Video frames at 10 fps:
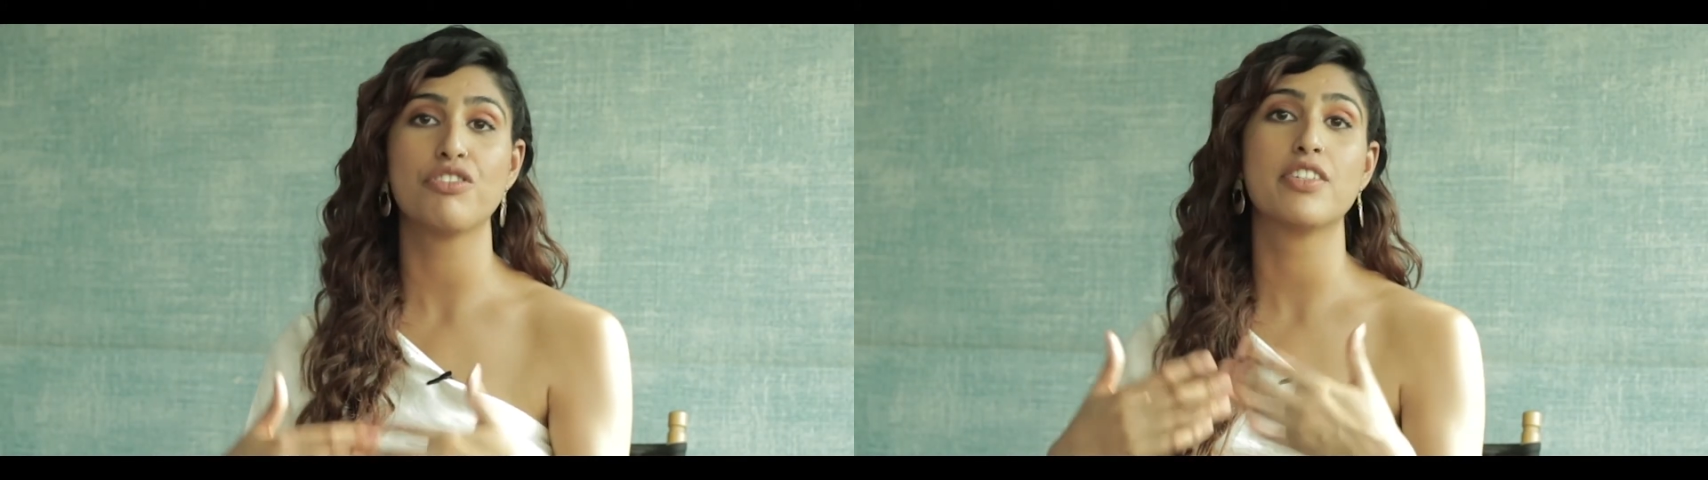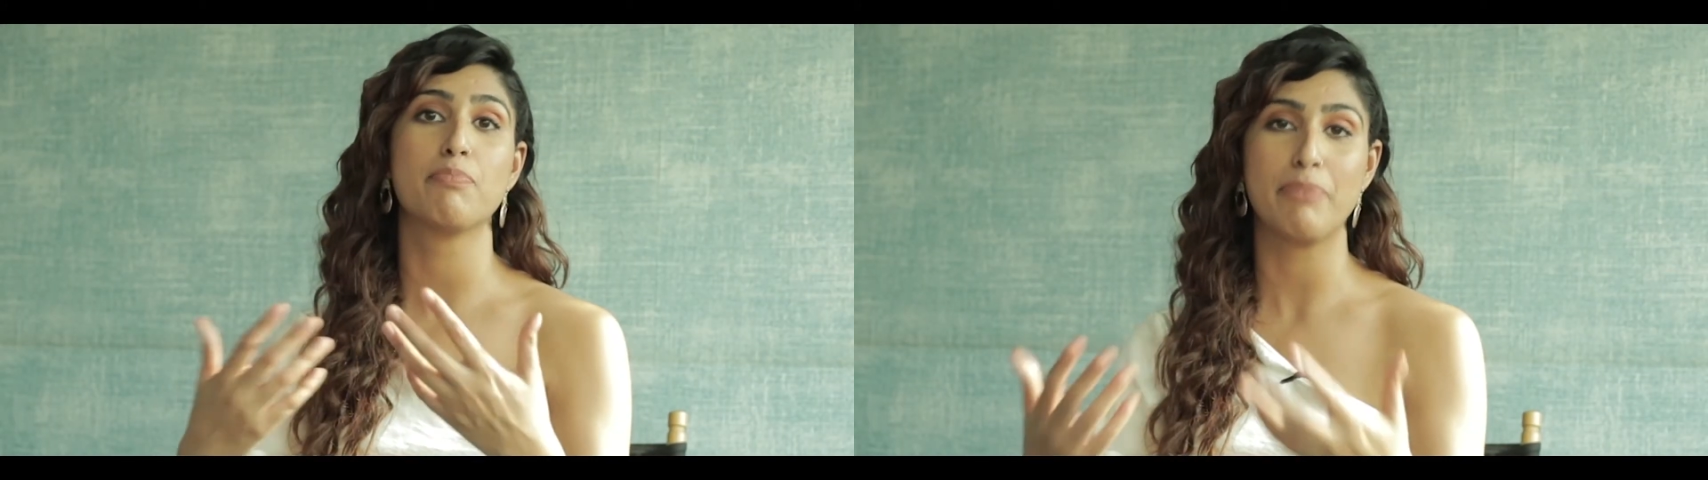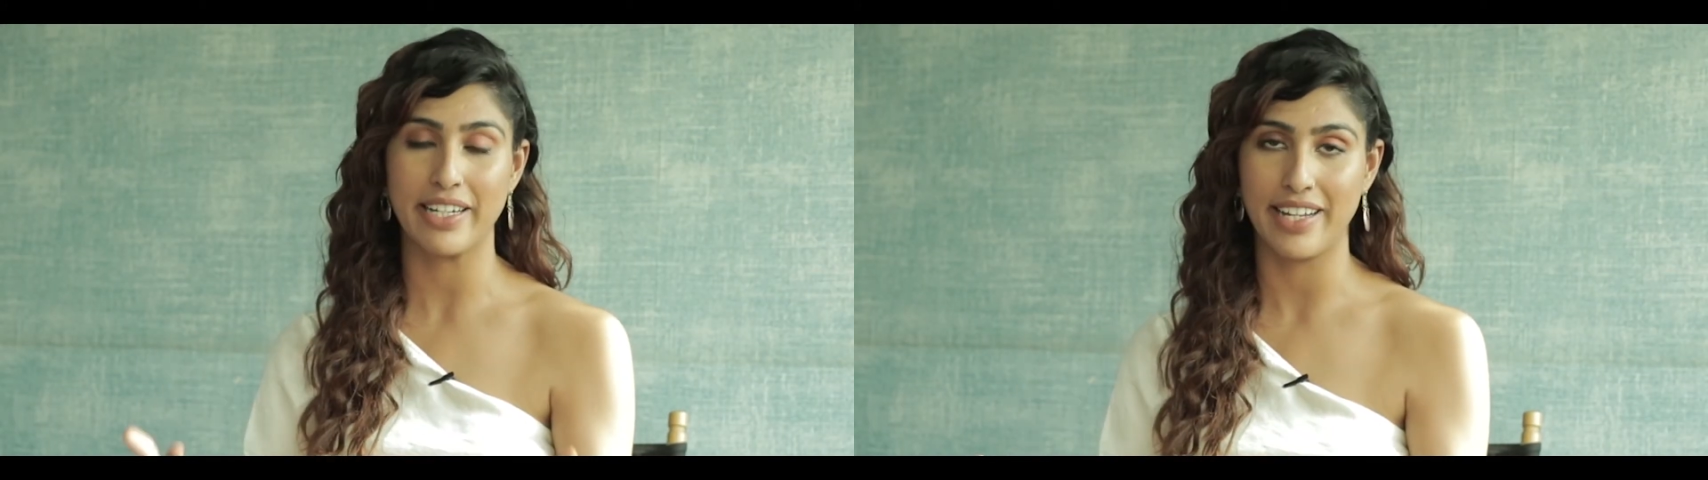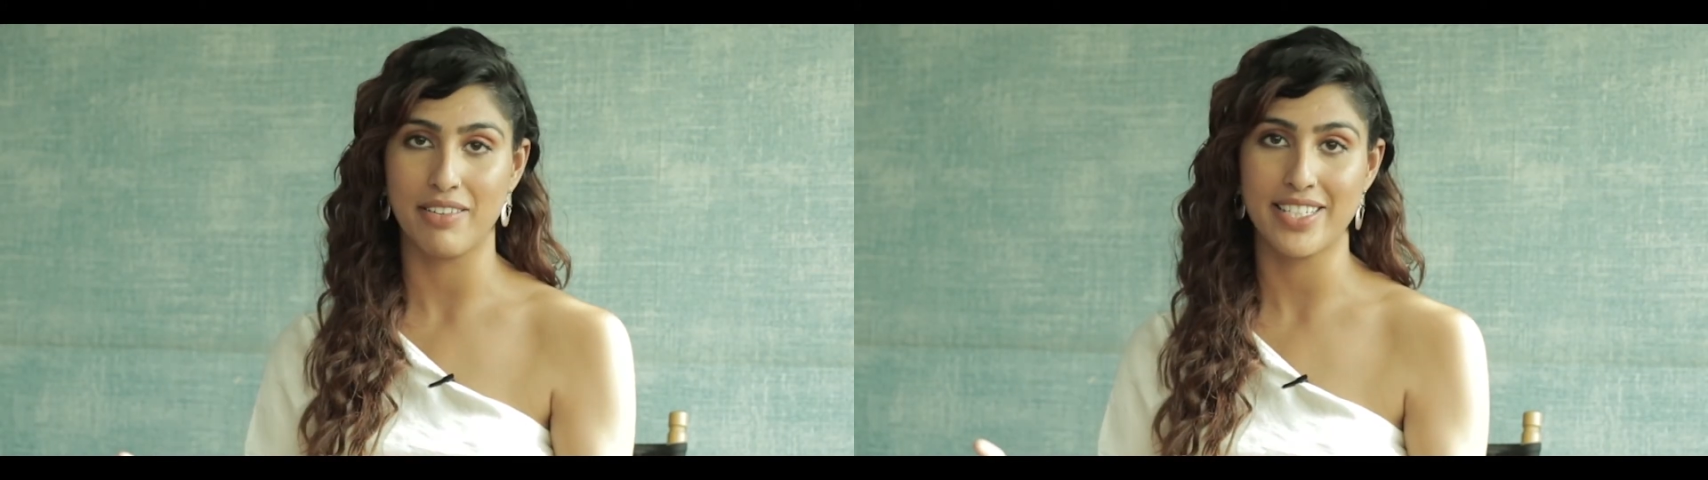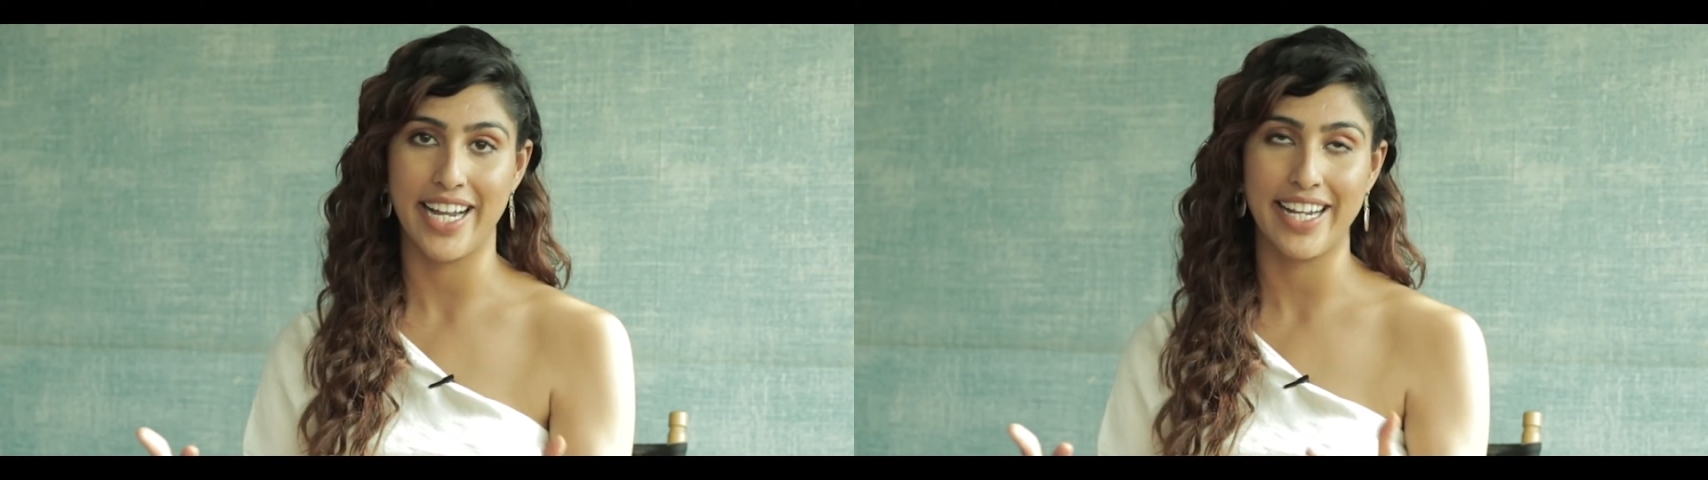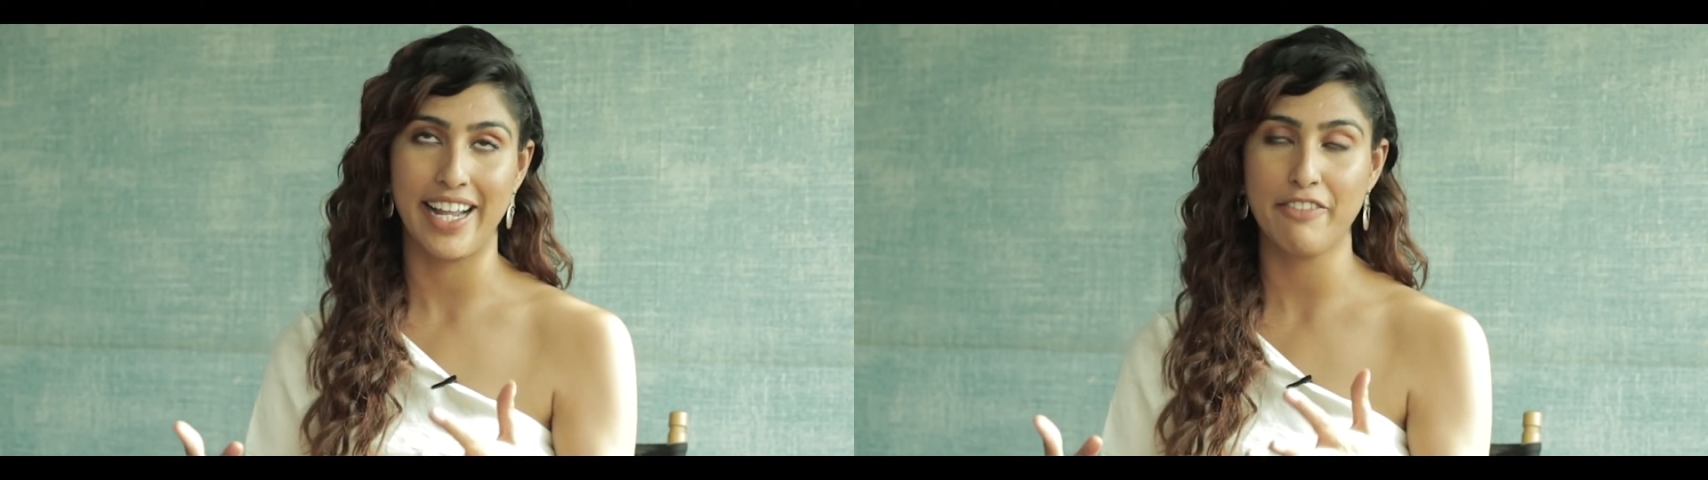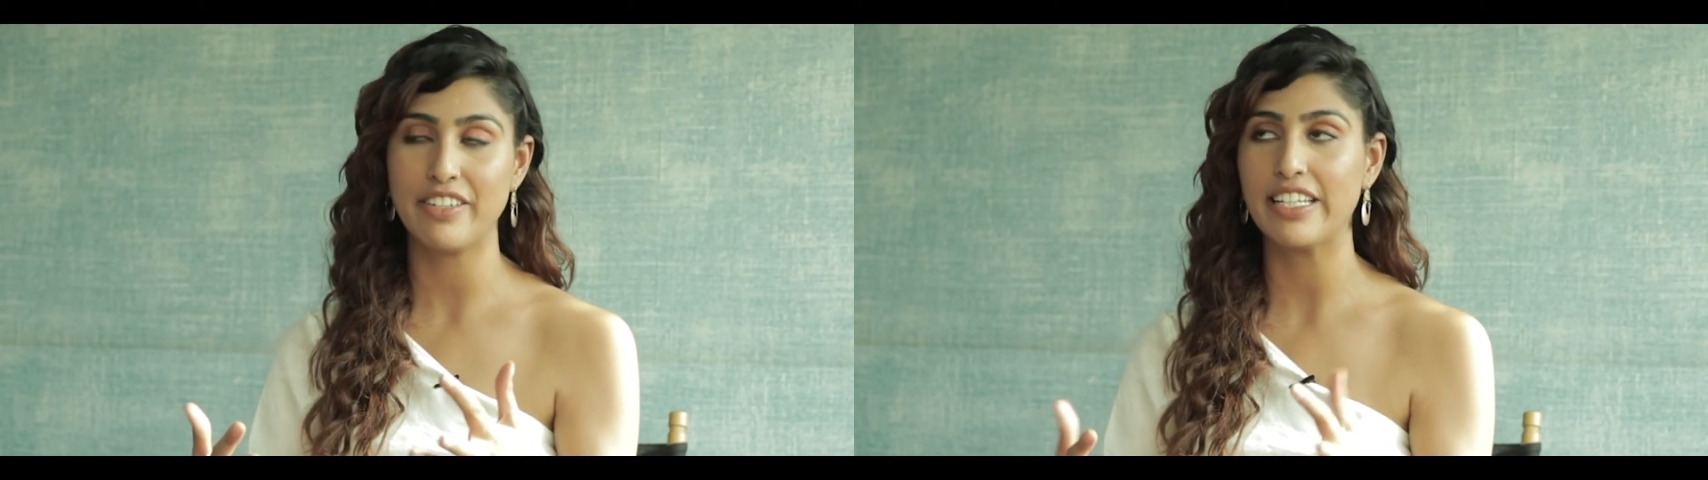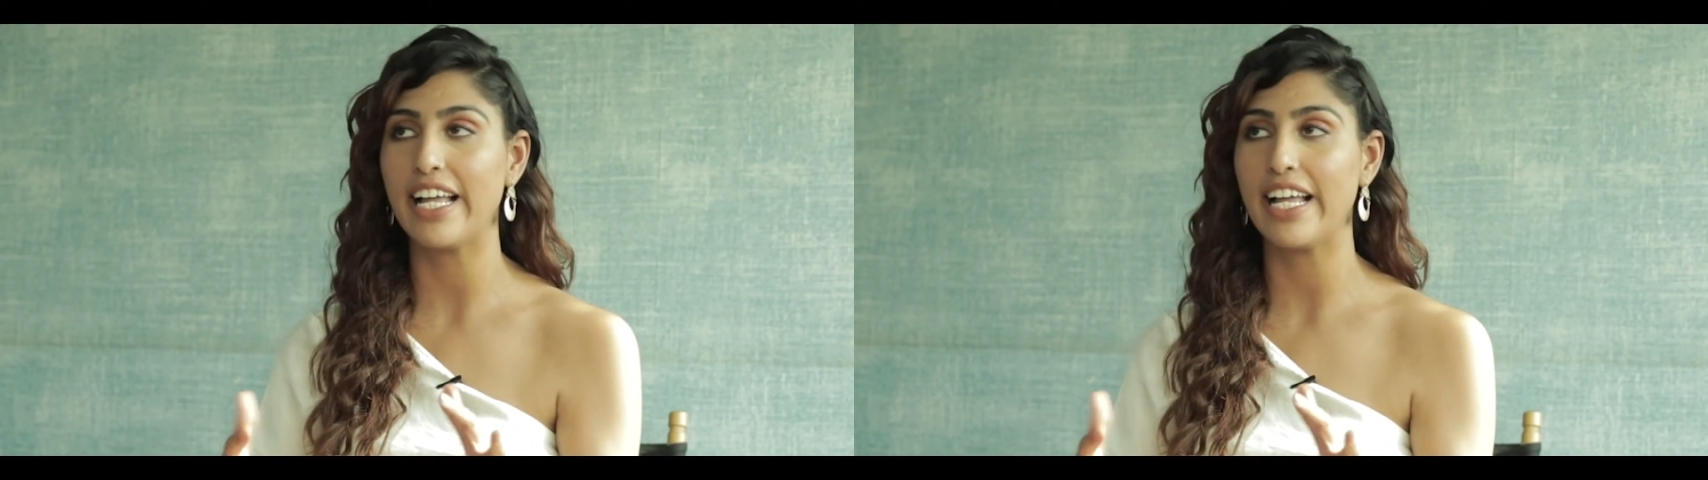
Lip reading: depict outside. And I feel